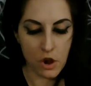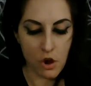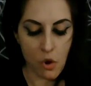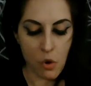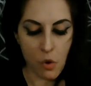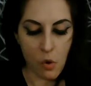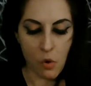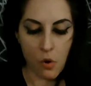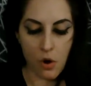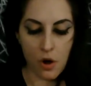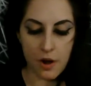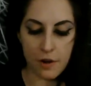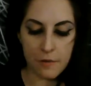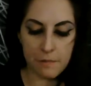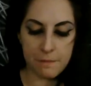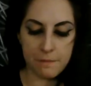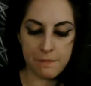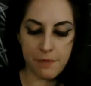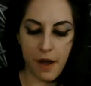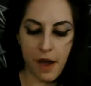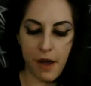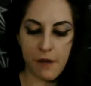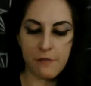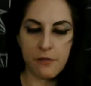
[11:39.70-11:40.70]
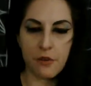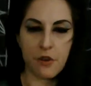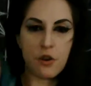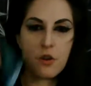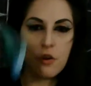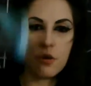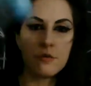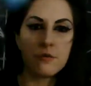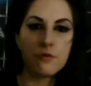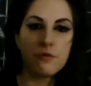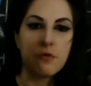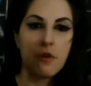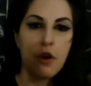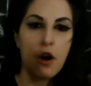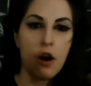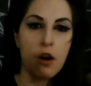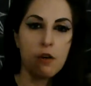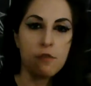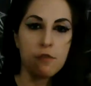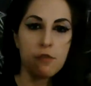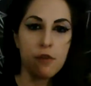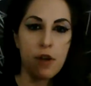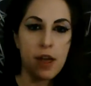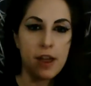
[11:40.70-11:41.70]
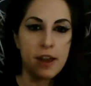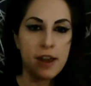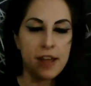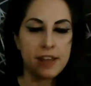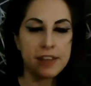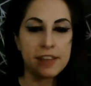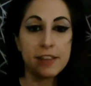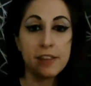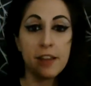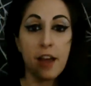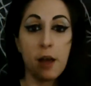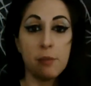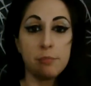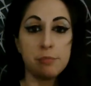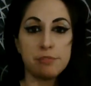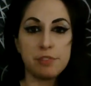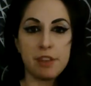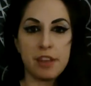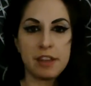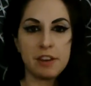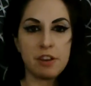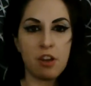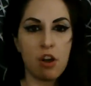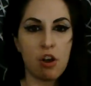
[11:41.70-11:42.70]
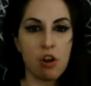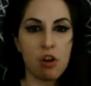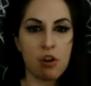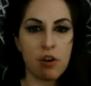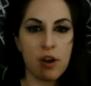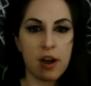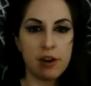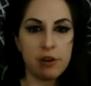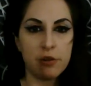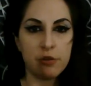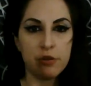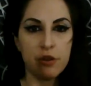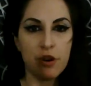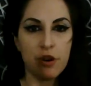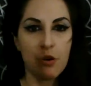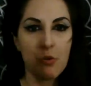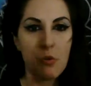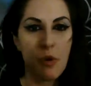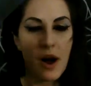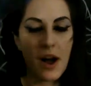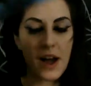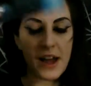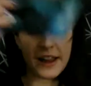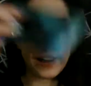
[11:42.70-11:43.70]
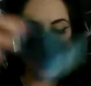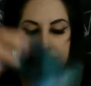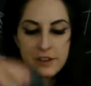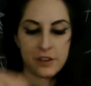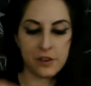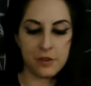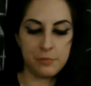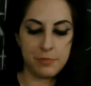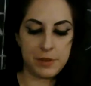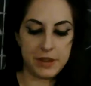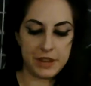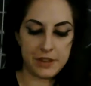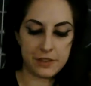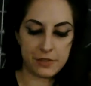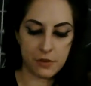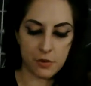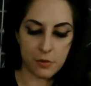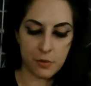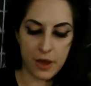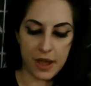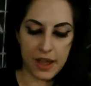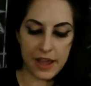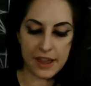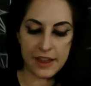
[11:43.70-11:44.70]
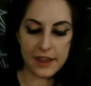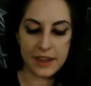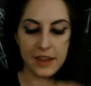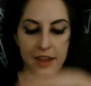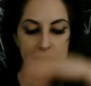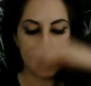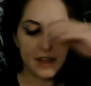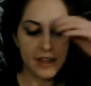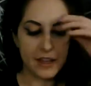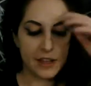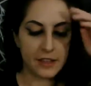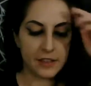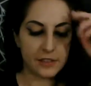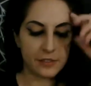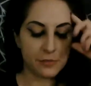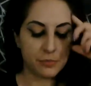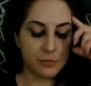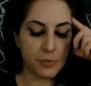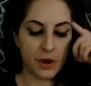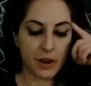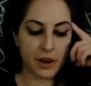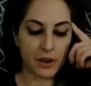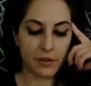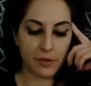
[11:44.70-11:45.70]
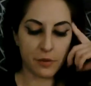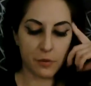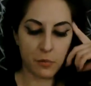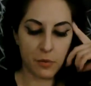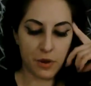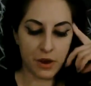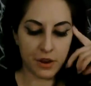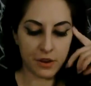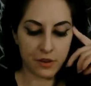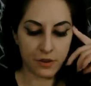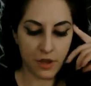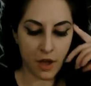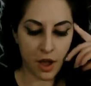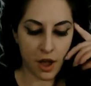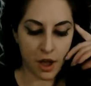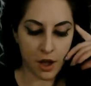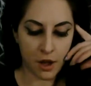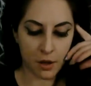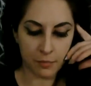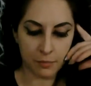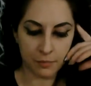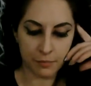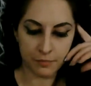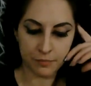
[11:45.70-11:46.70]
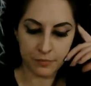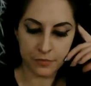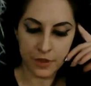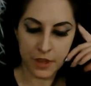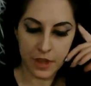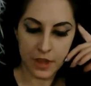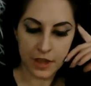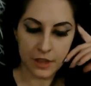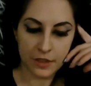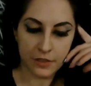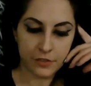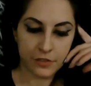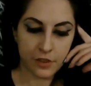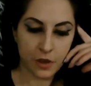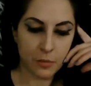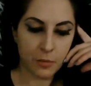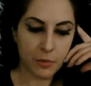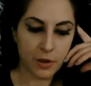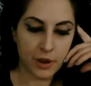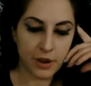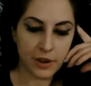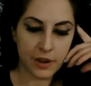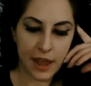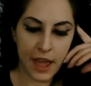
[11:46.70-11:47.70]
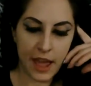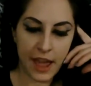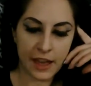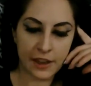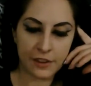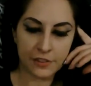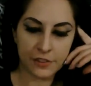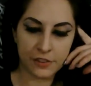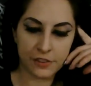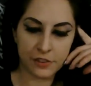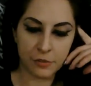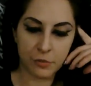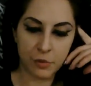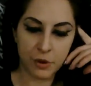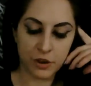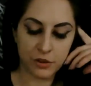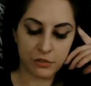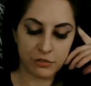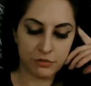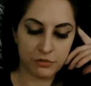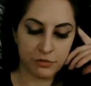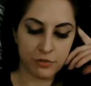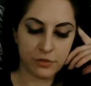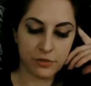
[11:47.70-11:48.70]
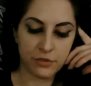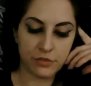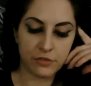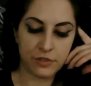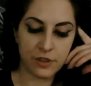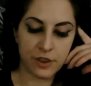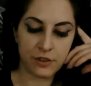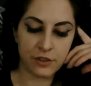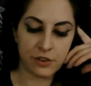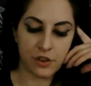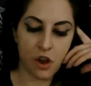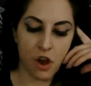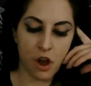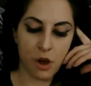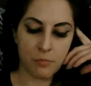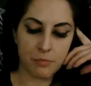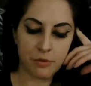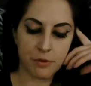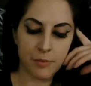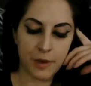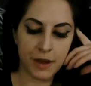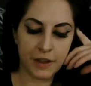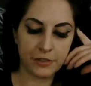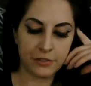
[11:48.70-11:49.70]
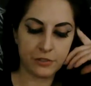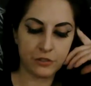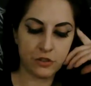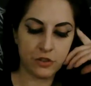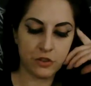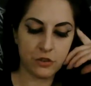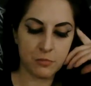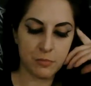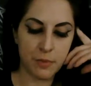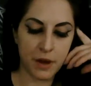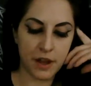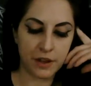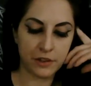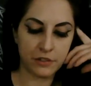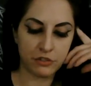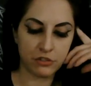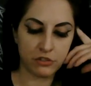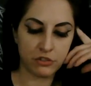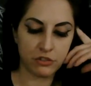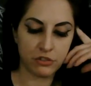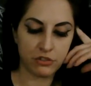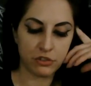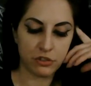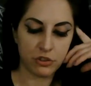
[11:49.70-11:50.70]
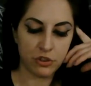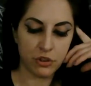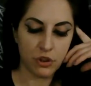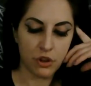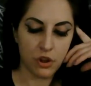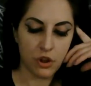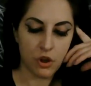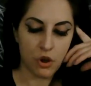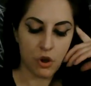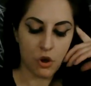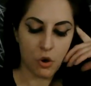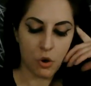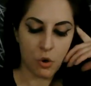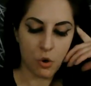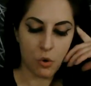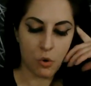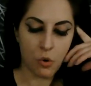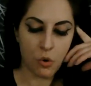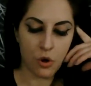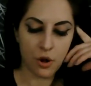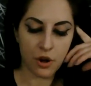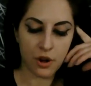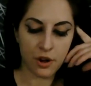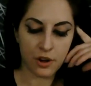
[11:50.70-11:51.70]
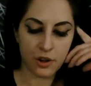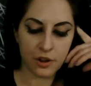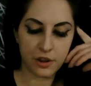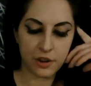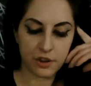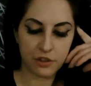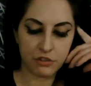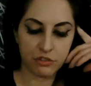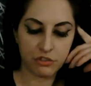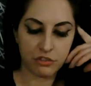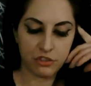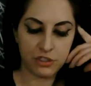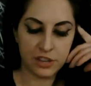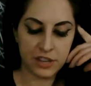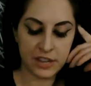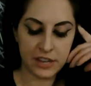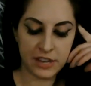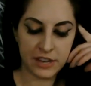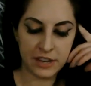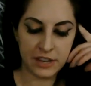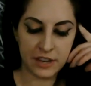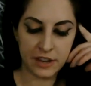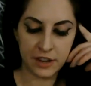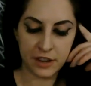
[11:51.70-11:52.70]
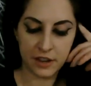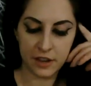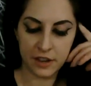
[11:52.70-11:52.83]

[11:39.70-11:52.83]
Or of her own, I'm saying her, I don't know why. It could be either way. It's where someone where she had to compromise too much, or she